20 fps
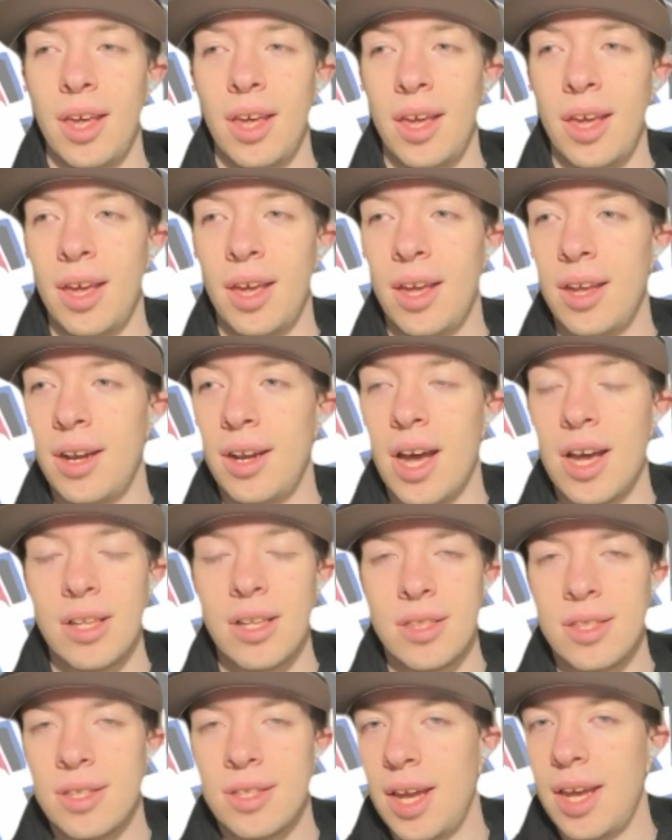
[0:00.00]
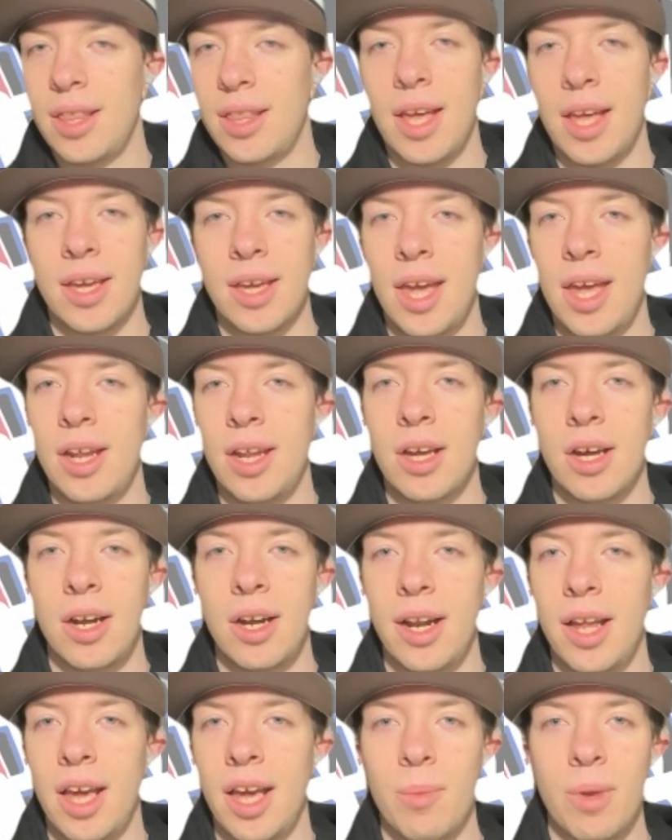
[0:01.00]
And not saying that Cade
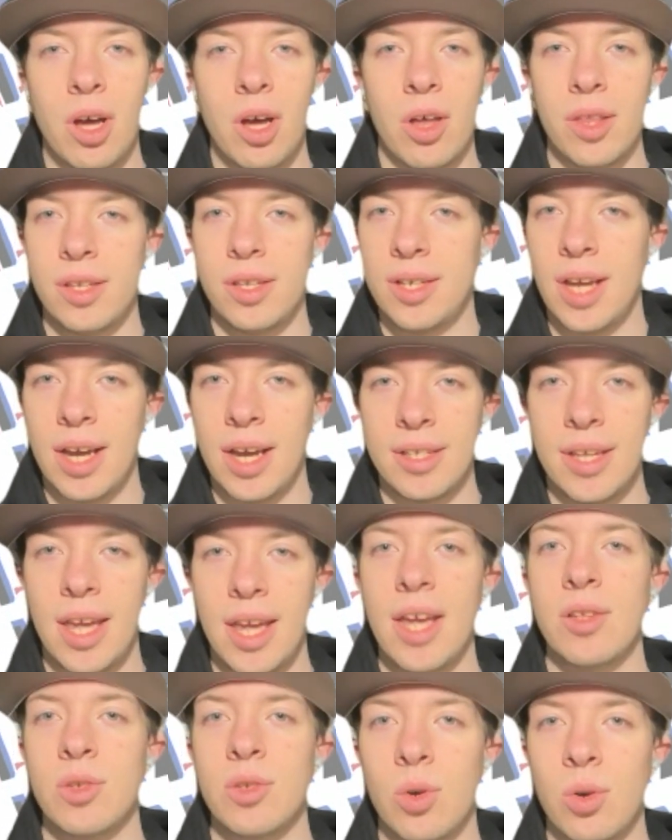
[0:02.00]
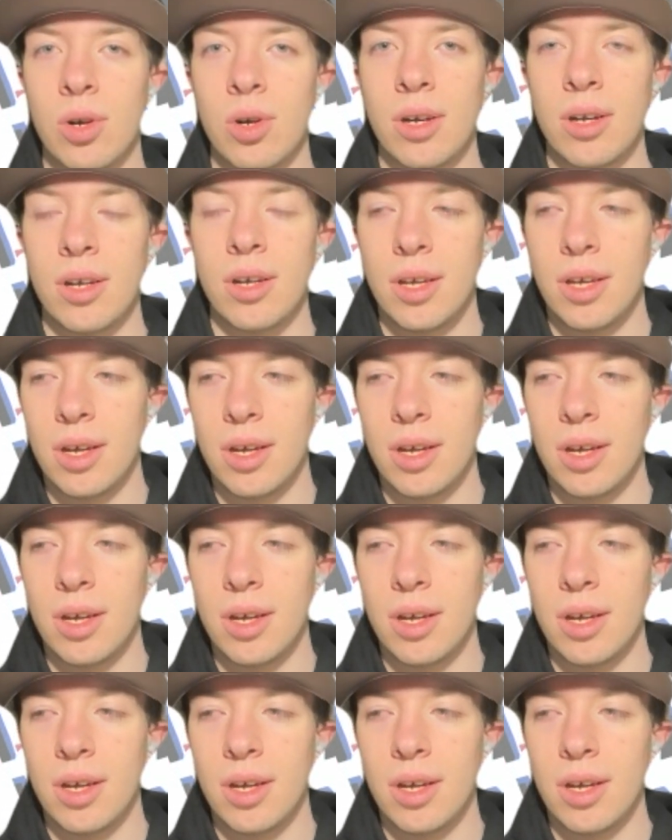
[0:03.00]
Cunningham and all these guys can't score,